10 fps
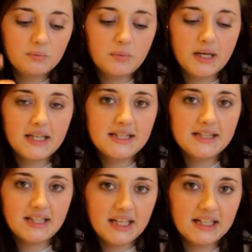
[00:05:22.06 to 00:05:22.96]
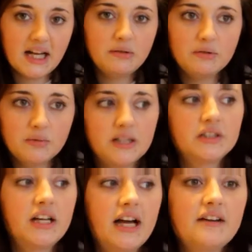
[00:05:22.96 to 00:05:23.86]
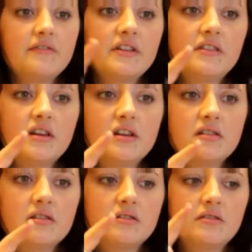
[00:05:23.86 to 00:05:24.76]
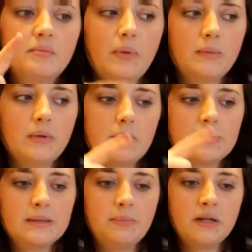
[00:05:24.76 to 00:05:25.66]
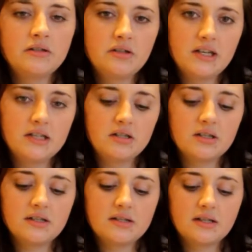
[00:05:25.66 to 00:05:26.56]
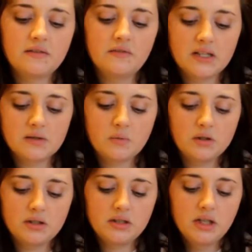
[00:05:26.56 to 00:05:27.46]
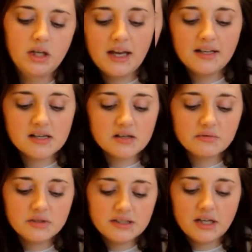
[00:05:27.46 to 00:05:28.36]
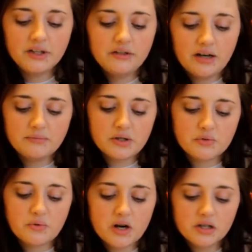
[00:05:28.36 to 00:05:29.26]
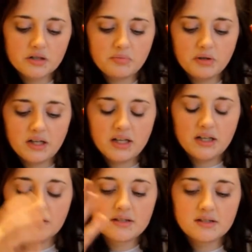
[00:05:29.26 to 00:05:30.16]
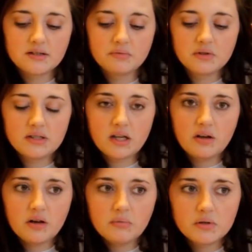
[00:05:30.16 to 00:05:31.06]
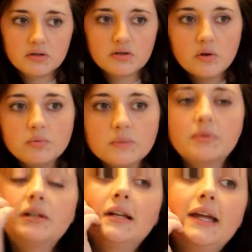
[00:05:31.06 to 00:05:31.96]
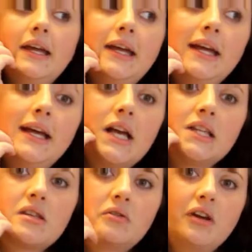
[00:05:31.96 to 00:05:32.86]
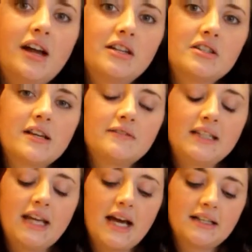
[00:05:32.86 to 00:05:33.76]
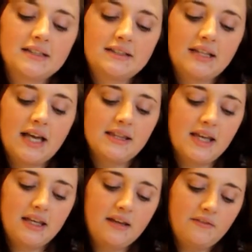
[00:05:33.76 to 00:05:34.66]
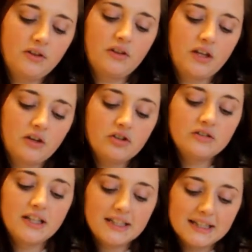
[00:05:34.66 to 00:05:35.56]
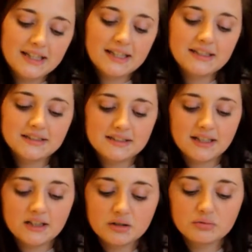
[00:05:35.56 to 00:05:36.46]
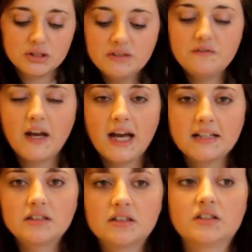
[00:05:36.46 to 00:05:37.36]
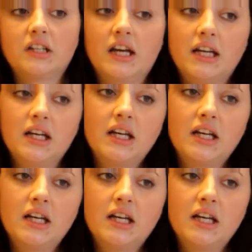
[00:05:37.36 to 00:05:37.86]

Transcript: but I think I would rather have the bubble up sponge dish instead of this one. It doesn't really tell you how much water to put in it. It doesn't really tell you how much soap to put in it. So you kind of just have to guess. And like if you're like going like this, like really fast, or like,